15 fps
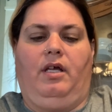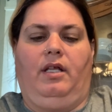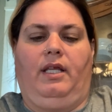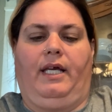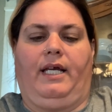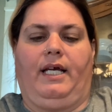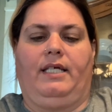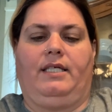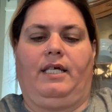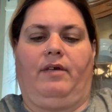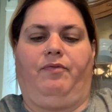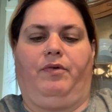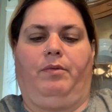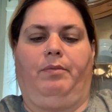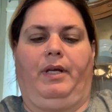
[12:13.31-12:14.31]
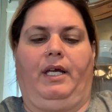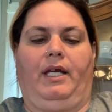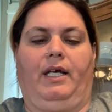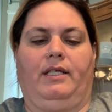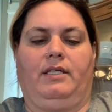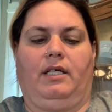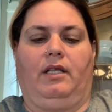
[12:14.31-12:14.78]
Like I said, for me,
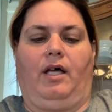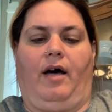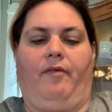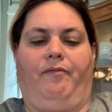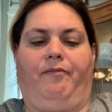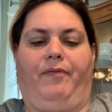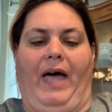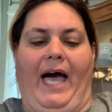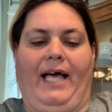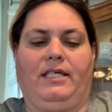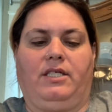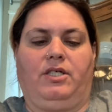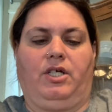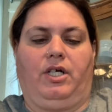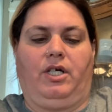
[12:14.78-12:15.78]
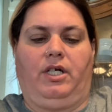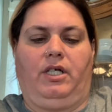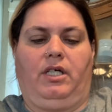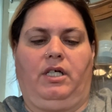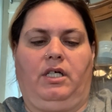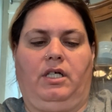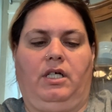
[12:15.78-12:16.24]
it's a lot faster,
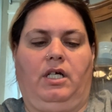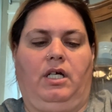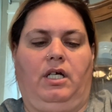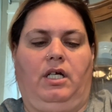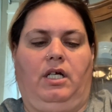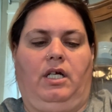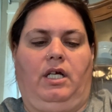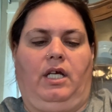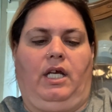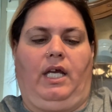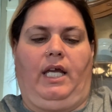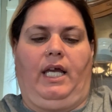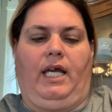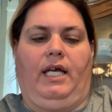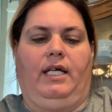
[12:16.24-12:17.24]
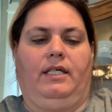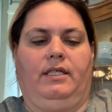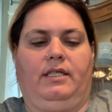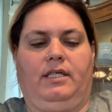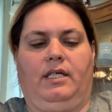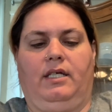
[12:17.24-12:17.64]
and